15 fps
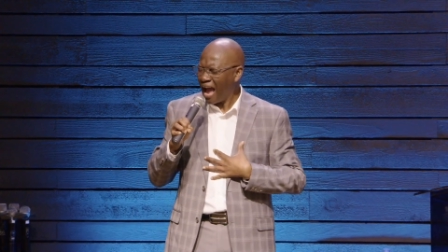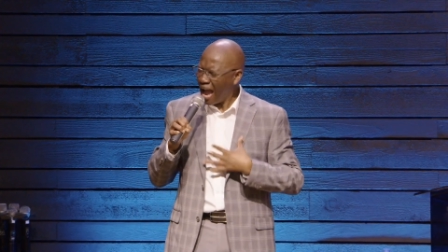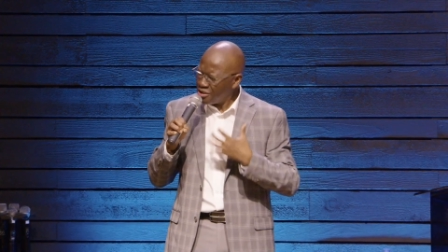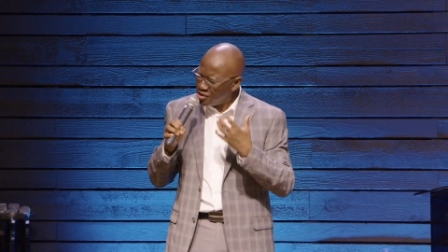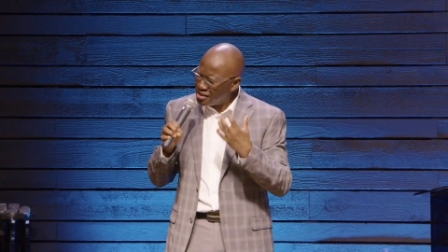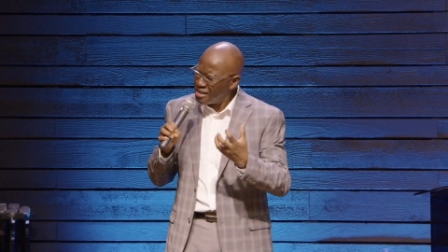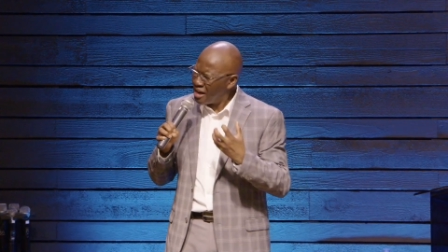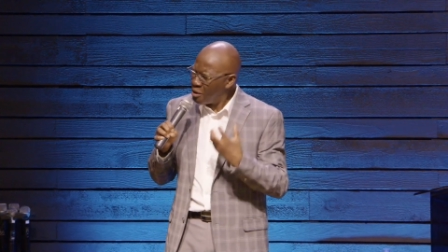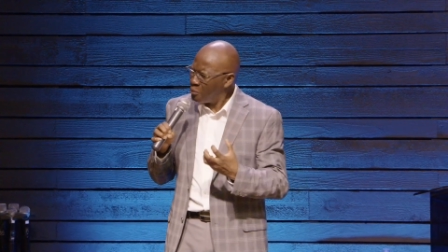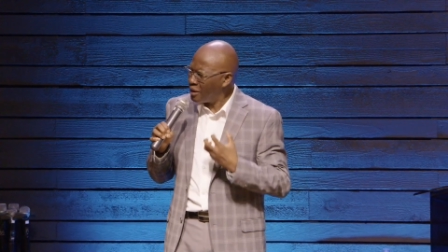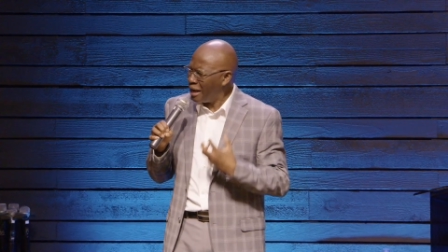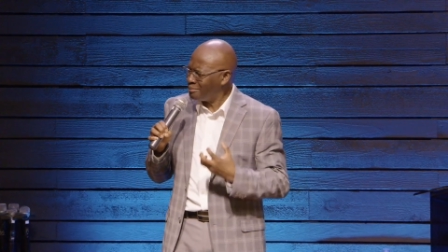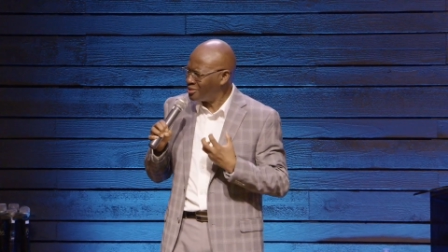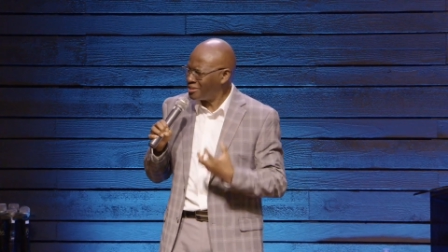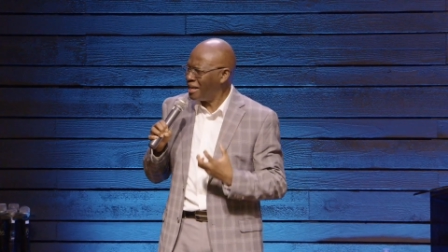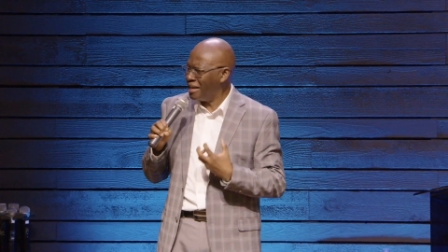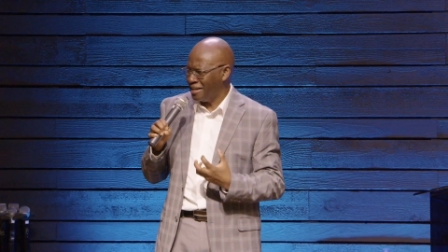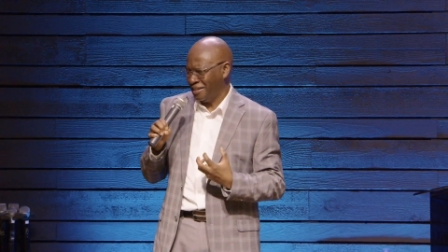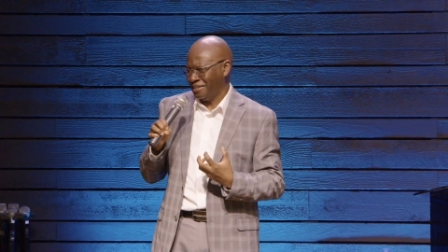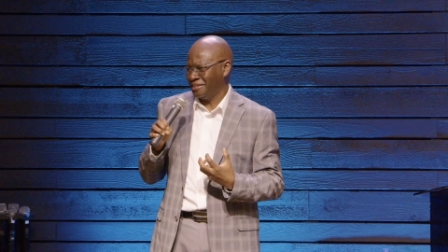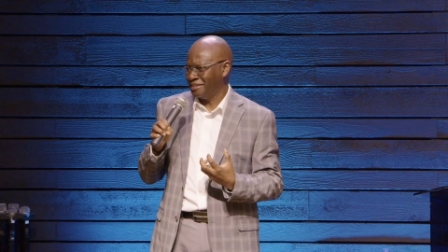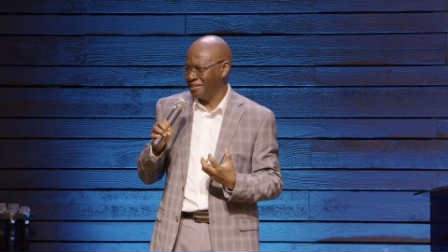Are you hearing what I'm
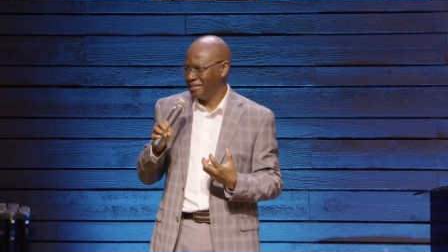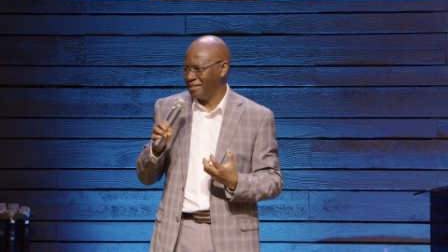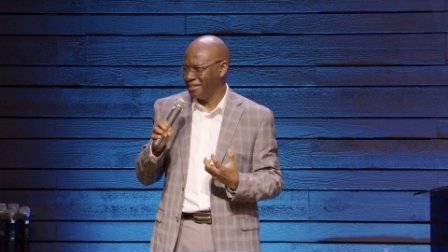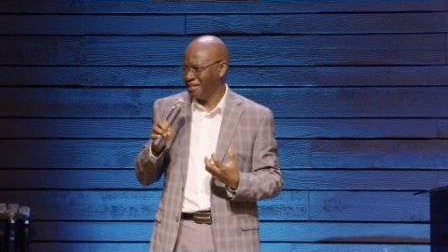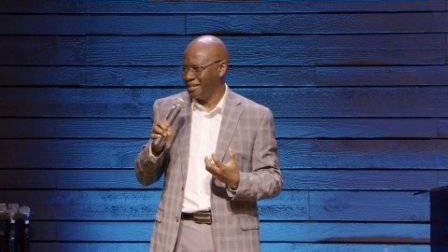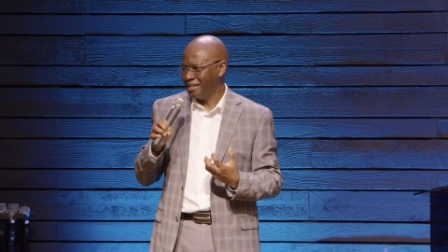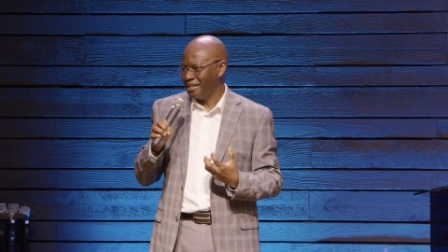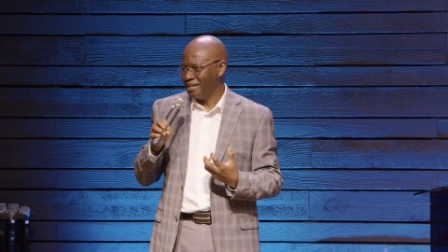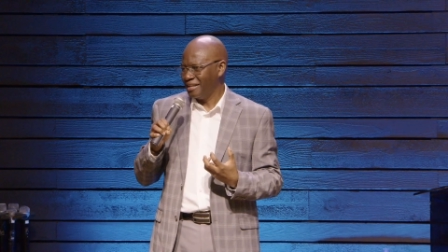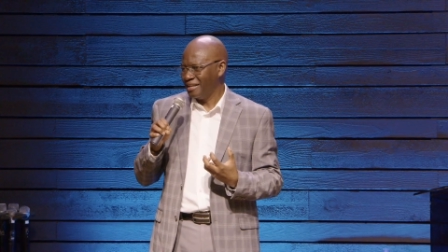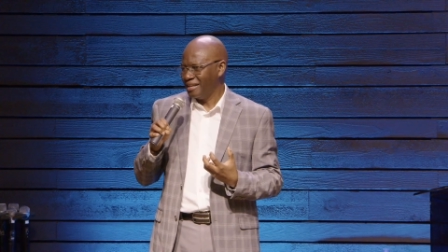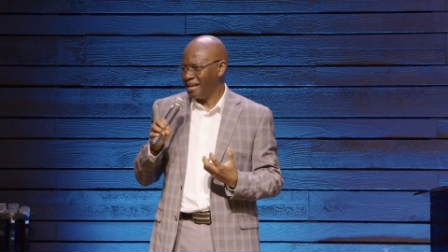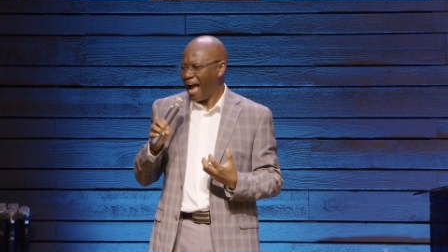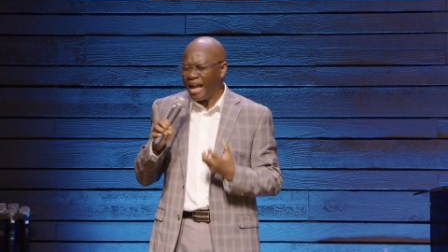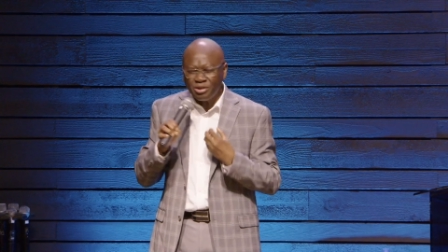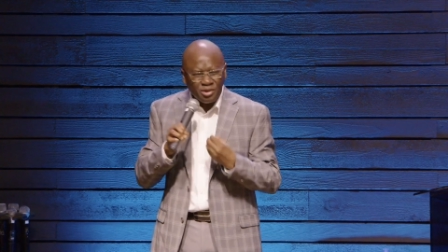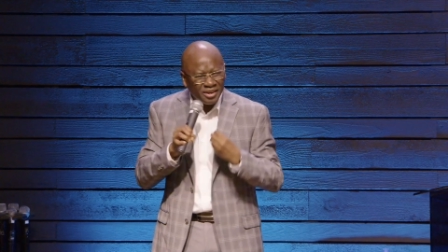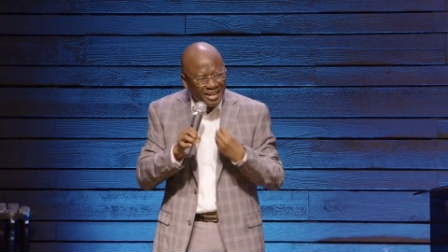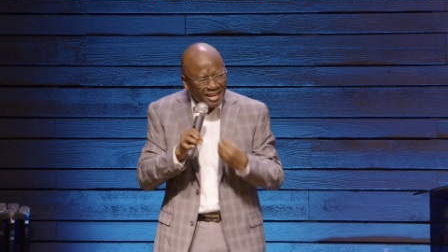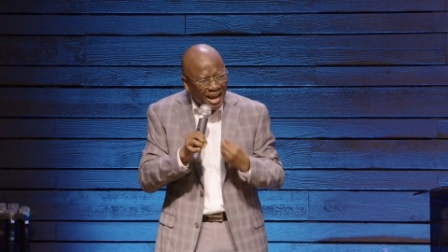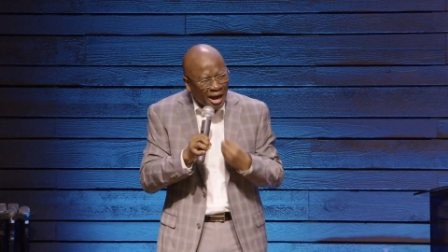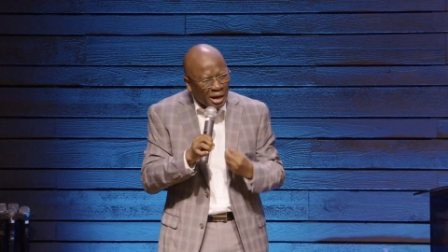saying? Are you
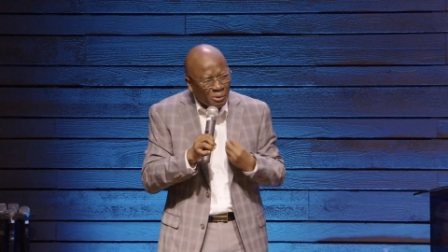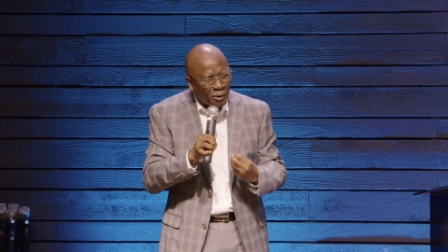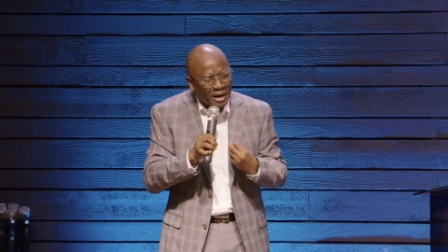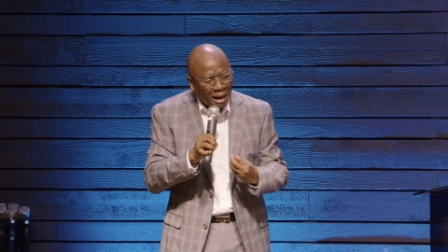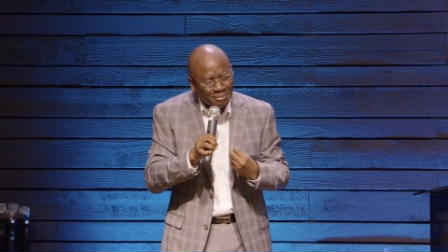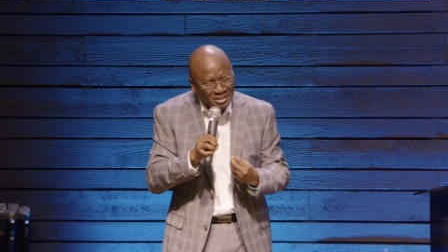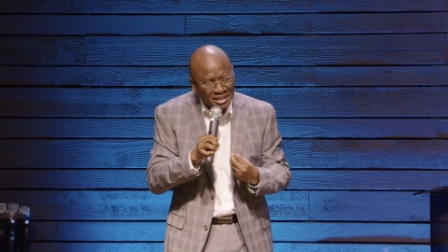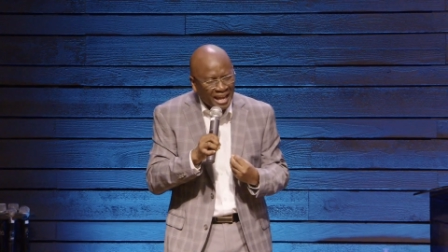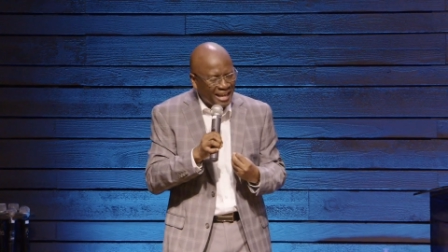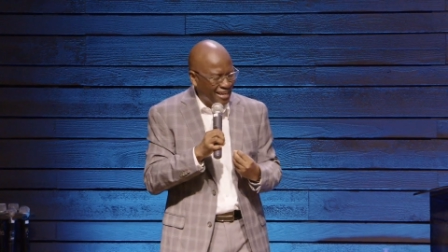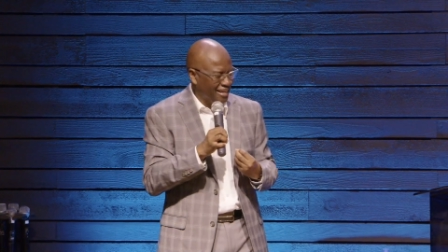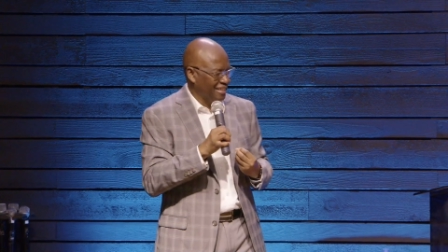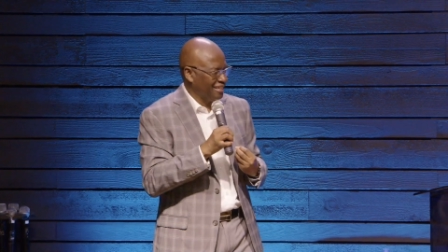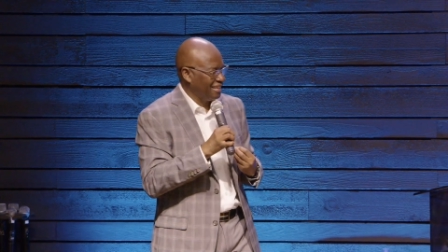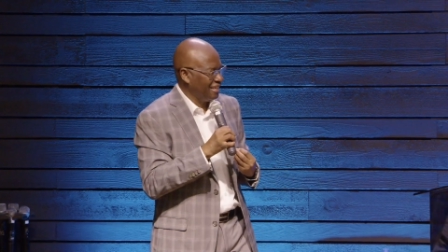hearing what I'm saying?